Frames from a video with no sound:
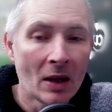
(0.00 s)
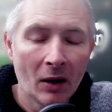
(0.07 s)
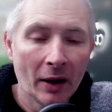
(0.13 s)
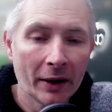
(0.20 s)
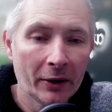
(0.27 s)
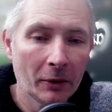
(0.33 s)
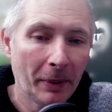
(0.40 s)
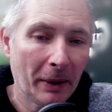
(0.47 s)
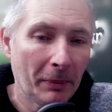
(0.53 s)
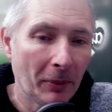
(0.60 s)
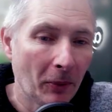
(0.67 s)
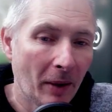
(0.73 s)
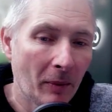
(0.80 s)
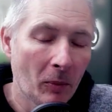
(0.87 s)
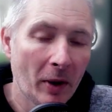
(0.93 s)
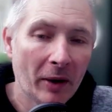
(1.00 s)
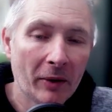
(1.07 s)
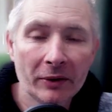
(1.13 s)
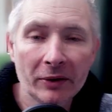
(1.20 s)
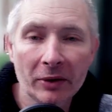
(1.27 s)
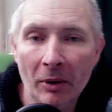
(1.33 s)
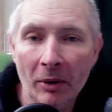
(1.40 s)
Hi good people and welcome
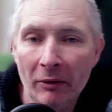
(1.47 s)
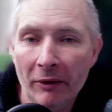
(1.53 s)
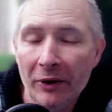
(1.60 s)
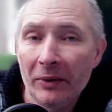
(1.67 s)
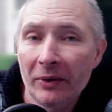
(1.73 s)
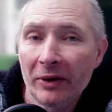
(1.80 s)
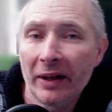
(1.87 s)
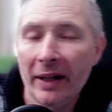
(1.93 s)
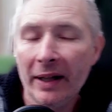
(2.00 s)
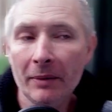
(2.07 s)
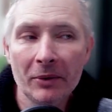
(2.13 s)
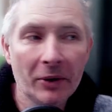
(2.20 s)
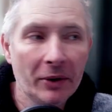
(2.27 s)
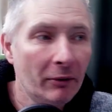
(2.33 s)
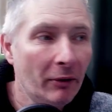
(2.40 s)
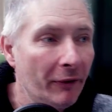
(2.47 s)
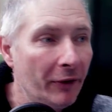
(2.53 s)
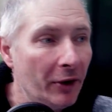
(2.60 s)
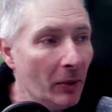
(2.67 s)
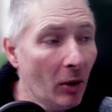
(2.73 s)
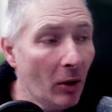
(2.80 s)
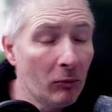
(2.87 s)
to my review. Today I'm doing a
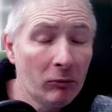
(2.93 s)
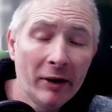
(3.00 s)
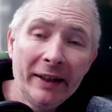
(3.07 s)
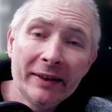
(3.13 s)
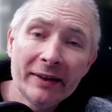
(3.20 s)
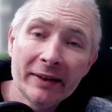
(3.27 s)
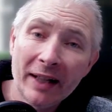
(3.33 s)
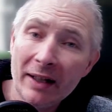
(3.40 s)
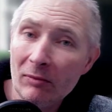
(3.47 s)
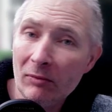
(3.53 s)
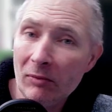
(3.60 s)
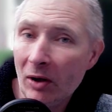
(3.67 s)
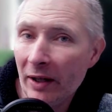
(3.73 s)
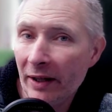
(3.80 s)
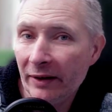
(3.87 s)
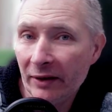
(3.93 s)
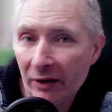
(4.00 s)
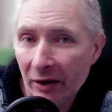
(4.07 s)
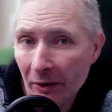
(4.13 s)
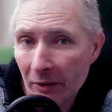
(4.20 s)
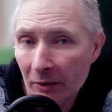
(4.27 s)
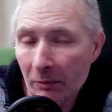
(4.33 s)
review on Reseller Riots
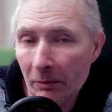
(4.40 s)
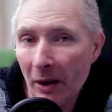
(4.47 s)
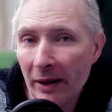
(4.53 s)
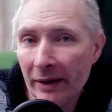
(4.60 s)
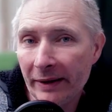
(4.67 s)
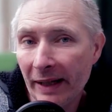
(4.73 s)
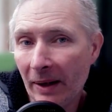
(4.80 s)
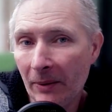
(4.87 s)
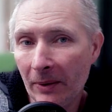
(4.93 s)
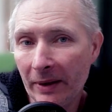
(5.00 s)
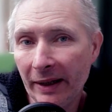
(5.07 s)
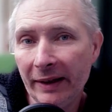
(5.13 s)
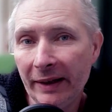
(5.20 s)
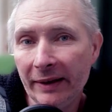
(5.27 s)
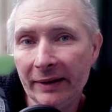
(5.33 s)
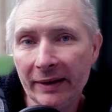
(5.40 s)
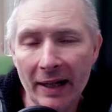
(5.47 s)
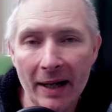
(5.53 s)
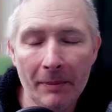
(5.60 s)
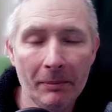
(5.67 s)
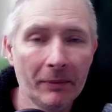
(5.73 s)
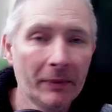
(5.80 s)
two by Dawud
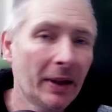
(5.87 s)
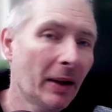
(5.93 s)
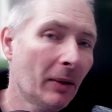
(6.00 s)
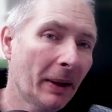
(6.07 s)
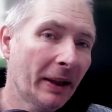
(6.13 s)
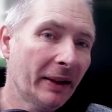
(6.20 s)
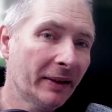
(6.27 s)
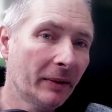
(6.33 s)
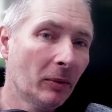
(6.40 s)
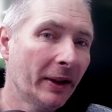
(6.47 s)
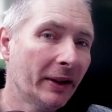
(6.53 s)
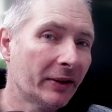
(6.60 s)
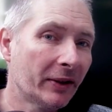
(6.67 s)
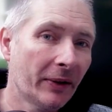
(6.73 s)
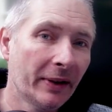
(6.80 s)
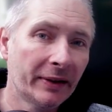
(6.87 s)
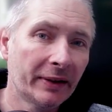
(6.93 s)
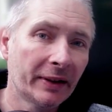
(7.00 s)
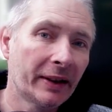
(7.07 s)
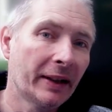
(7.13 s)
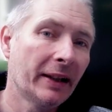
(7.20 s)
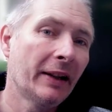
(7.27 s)
Islam. Now basically what he's doing is
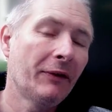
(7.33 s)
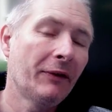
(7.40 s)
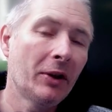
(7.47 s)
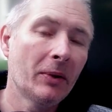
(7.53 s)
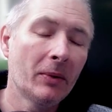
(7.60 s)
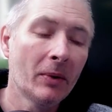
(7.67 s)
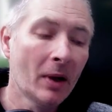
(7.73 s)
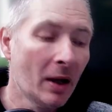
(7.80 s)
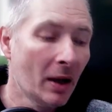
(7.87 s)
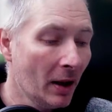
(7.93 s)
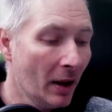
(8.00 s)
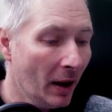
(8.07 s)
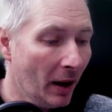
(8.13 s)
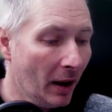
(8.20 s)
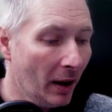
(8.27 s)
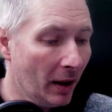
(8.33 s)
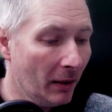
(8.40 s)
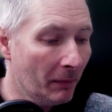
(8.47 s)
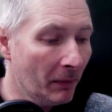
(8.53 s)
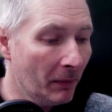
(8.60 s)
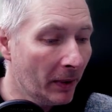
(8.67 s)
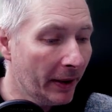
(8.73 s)
he's going to give you
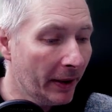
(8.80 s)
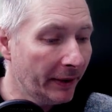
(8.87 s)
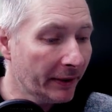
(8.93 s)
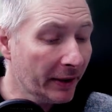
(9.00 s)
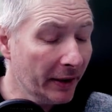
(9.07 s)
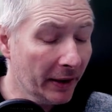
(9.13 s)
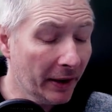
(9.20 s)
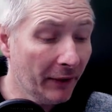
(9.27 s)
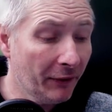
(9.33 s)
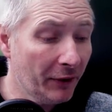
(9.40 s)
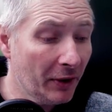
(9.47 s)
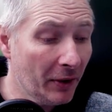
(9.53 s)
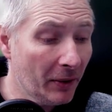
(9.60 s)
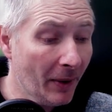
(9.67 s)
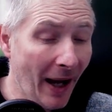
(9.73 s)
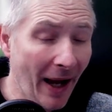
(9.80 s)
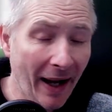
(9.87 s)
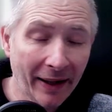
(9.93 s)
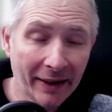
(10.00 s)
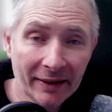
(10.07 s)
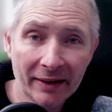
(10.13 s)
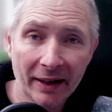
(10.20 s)
um, he's going to give you
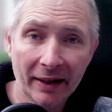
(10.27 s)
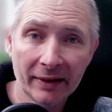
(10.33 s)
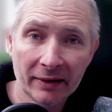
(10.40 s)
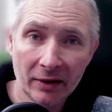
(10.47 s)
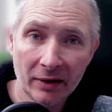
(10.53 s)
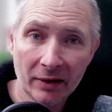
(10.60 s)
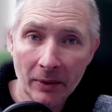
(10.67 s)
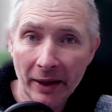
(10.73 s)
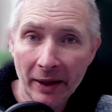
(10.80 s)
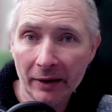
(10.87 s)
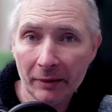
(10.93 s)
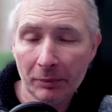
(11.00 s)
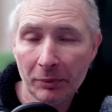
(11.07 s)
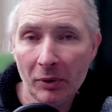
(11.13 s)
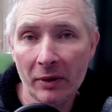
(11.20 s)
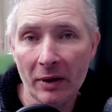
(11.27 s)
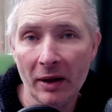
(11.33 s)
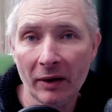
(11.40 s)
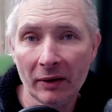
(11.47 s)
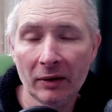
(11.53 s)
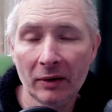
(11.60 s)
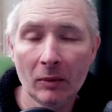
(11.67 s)
access to his
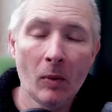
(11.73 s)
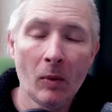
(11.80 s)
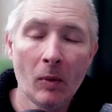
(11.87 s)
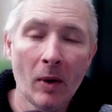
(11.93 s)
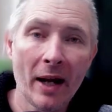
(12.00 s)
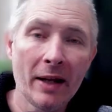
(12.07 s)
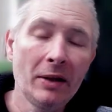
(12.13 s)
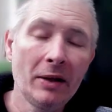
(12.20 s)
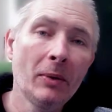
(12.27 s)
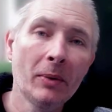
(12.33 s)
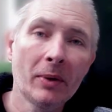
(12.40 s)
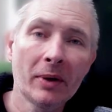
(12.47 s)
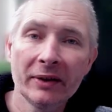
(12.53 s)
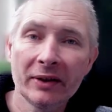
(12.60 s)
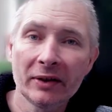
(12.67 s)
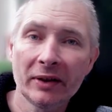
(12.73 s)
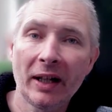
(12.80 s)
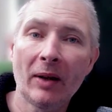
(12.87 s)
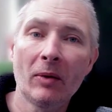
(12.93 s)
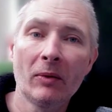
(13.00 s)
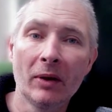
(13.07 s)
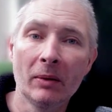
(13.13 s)
products where you can
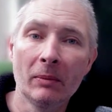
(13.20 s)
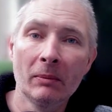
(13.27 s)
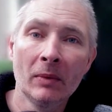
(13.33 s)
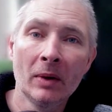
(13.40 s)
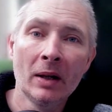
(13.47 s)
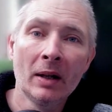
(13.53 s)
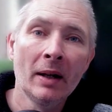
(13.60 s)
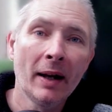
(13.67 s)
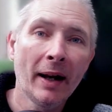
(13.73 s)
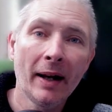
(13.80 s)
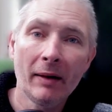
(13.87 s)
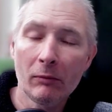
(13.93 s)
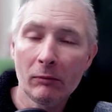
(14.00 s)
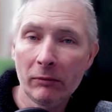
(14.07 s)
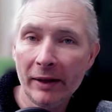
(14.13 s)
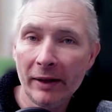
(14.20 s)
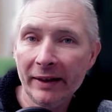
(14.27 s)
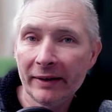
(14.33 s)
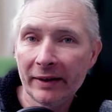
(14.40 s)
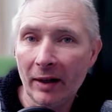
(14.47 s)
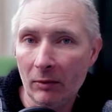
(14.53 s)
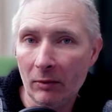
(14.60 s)
sell them at
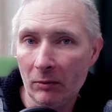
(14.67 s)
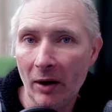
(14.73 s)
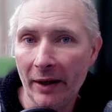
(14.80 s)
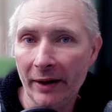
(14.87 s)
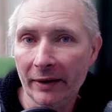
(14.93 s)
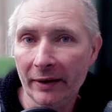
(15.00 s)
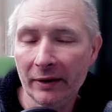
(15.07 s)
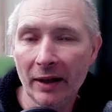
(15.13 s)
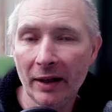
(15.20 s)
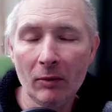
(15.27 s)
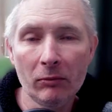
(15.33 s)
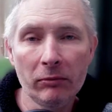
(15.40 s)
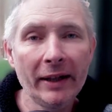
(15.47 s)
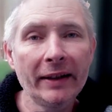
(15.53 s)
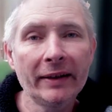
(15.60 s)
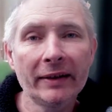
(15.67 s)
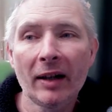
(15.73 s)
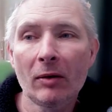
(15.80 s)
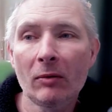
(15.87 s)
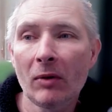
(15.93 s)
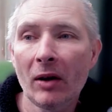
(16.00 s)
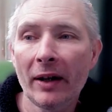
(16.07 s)
resale rights. Now resale
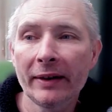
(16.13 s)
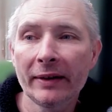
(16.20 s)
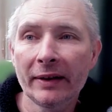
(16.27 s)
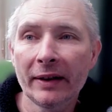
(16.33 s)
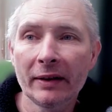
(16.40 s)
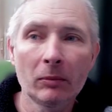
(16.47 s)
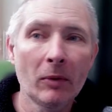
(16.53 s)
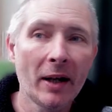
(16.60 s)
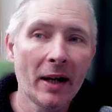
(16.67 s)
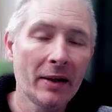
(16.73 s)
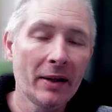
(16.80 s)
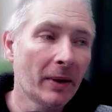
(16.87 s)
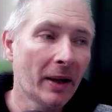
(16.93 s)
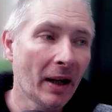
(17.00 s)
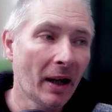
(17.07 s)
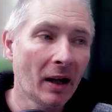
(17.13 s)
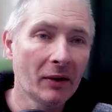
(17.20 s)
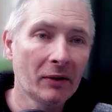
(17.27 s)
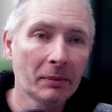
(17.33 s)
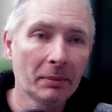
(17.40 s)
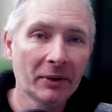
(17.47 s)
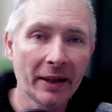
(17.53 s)
rights is where you get one
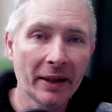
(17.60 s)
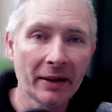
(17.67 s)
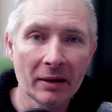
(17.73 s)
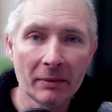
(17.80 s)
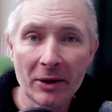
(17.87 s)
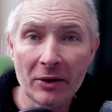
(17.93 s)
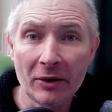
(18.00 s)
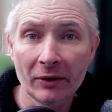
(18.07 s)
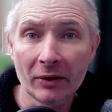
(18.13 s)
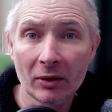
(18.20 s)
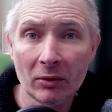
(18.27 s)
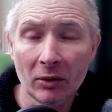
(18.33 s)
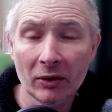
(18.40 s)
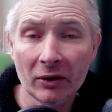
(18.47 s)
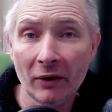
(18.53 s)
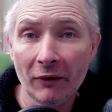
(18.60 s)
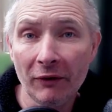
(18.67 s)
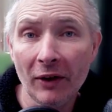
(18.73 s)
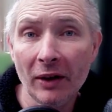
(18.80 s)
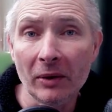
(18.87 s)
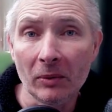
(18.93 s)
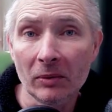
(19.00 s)
hundred percent commissions across the
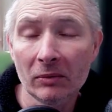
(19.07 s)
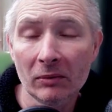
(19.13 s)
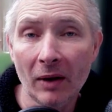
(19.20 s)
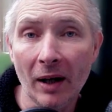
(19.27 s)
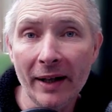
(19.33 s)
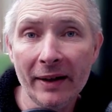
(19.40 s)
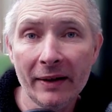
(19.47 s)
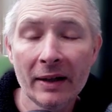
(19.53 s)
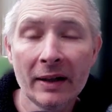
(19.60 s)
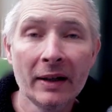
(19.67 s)
funnel, right?